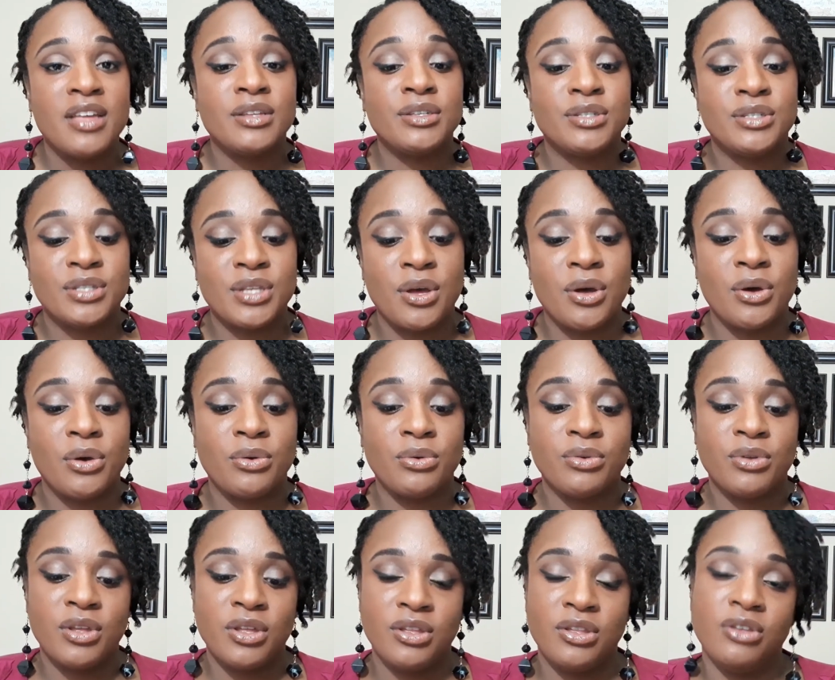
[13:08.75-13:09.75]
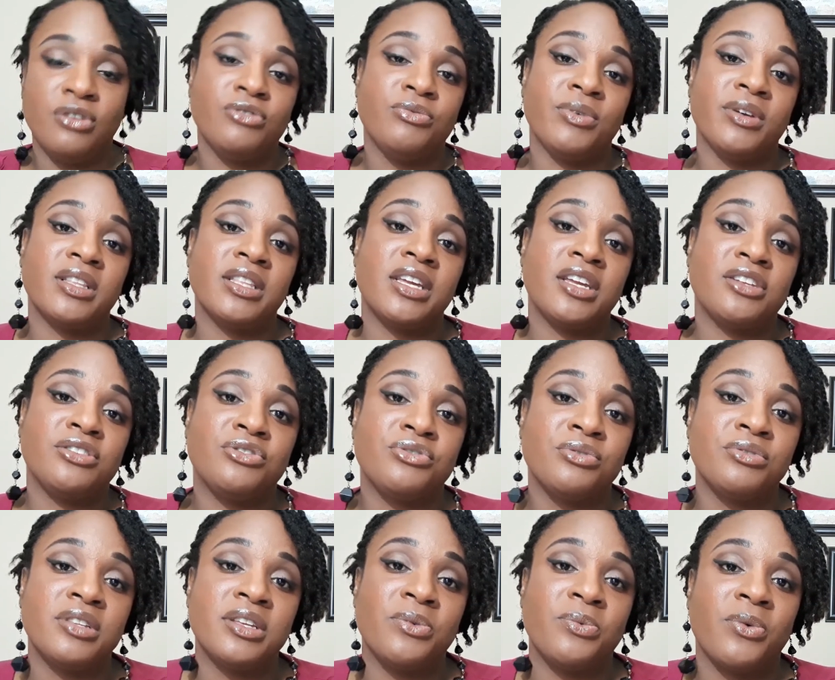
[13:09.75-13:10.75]
So you really and
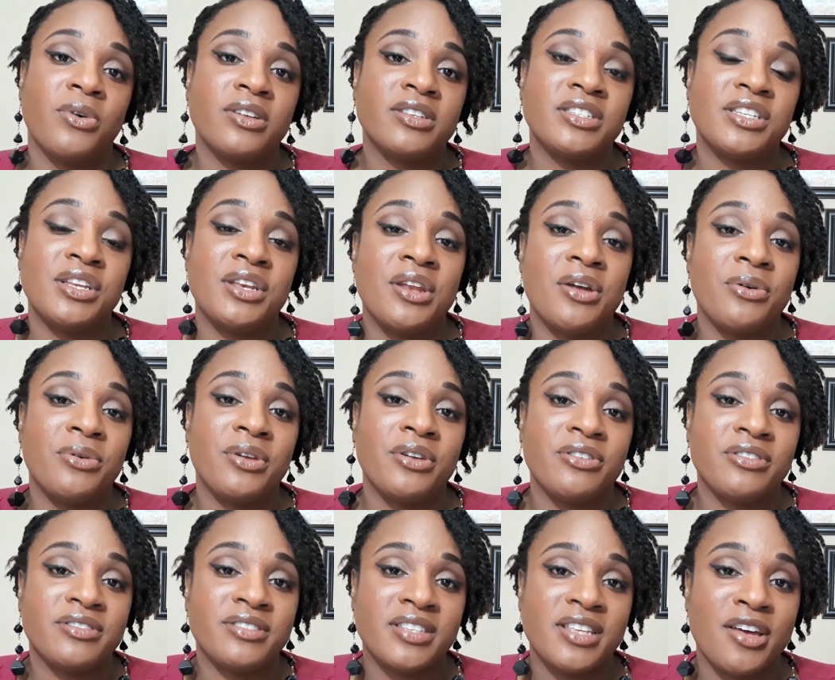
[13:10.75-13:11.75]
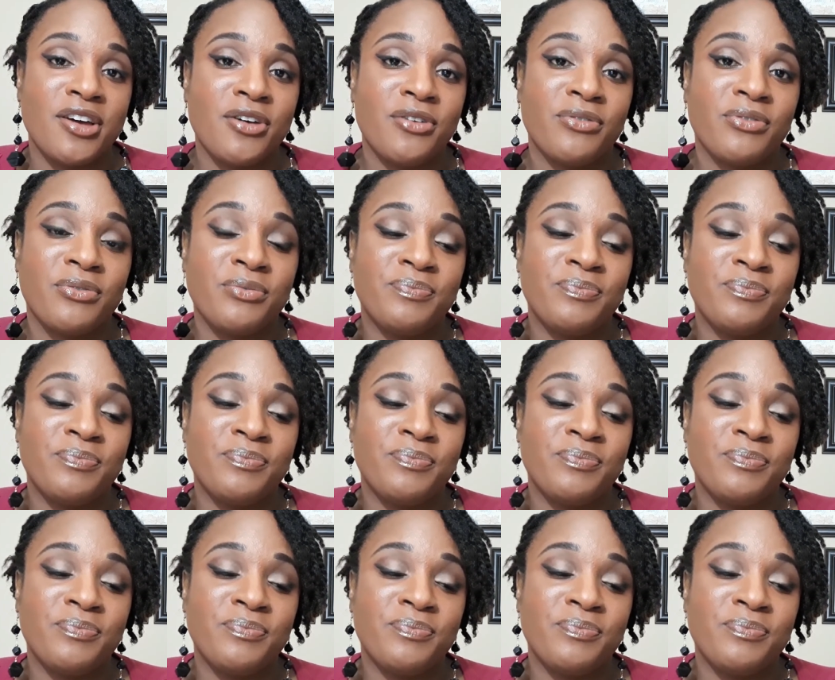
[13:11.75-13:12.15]
truly want to know yourself.